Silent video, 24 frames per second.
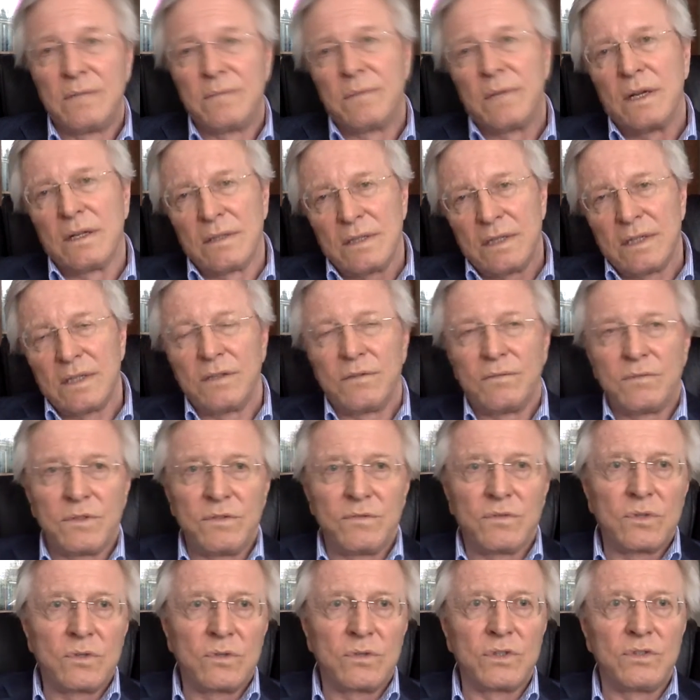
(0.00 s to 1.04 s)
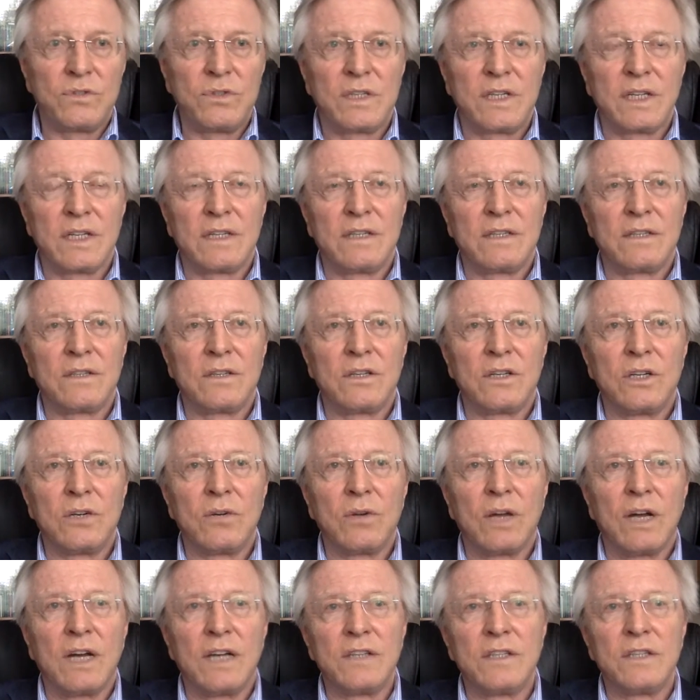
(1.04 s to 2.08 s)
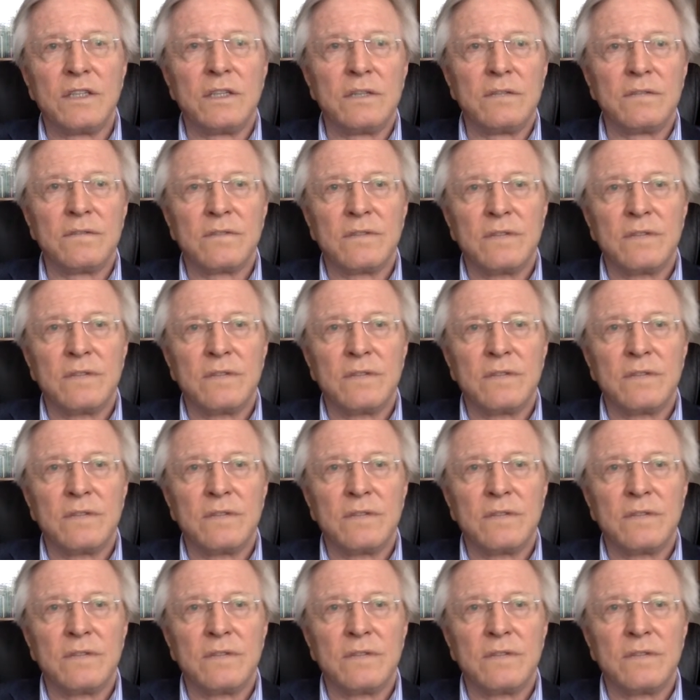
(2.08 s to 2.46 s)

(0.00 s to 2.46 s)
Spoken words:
And then, of course, you get into the whole idea of